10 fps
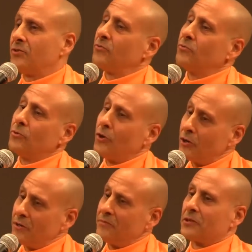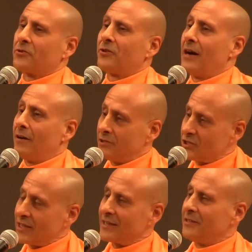roar of the crowd
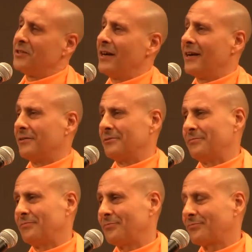settled down.